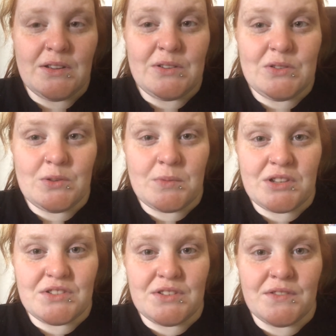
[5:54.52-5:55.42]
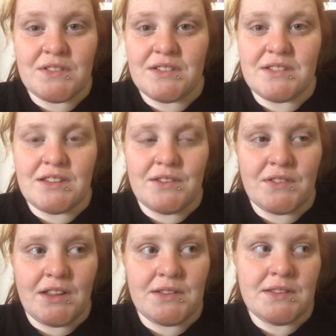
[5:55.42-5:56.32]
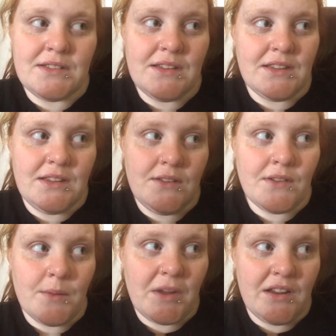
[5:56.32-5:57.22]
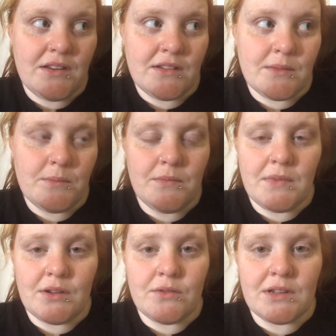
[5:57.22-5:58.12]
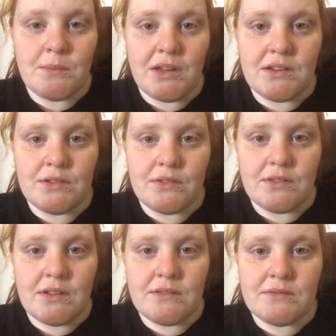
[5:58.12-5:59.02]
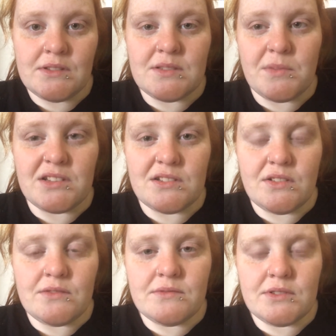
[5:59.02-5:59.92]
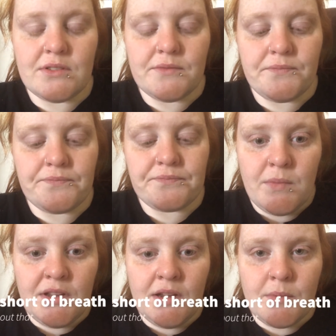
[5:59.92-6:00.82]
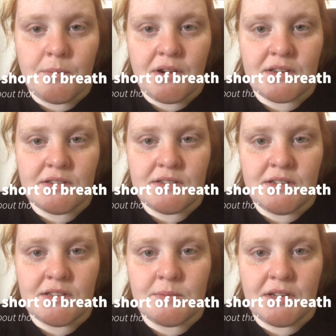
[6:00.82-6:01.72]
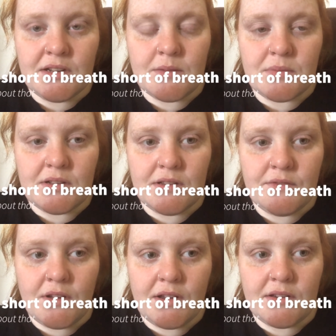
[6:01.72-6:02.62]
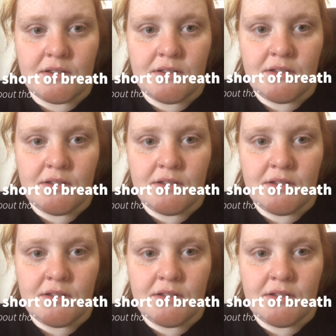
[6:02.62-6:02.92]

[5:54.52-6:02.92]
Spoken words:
do much if I made a cookie batter dough that spreads a lot. So, but yeah, my pregnancy has been completely fine.